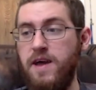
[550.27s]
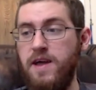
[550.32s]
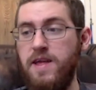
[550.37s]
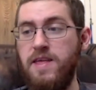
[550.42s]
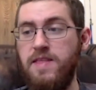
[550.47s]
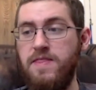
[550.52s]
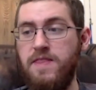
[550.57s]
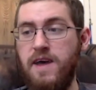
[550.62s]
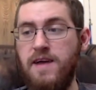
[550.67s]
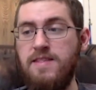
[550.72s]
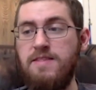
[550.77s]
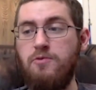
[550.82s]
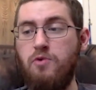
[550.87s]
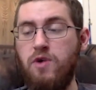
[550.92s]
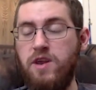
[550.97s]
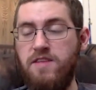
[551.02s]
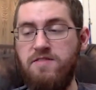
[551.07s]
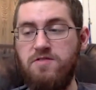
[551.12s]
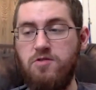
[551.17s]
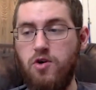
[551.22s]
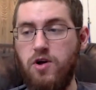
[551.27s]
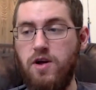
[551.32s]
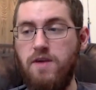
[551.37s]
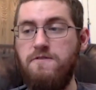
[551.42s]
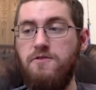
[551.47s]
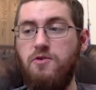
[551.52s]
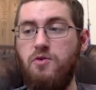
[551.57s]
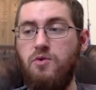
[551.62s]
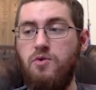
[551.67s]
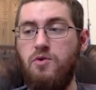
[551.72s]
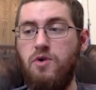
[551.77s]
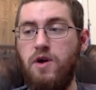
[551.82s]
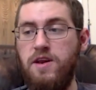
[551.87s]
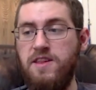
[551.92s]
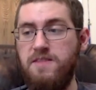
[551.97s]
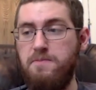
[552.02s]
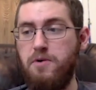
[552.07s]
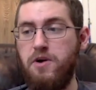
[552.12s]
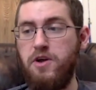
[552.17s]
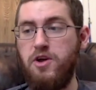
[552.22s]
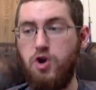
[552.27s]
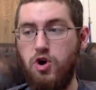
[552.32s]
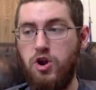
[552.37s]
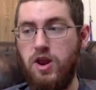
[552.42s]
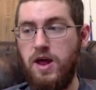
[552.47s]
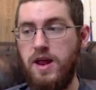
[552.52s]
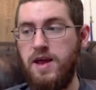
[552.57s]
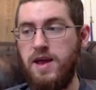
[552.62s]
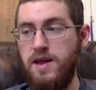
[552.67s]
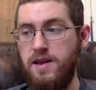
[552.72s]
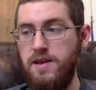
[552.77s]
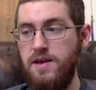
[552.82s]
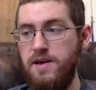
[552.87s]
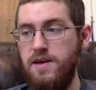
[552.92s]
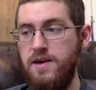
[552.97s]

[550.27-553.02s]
Like that's what he's looking for, and he's pretty good at it.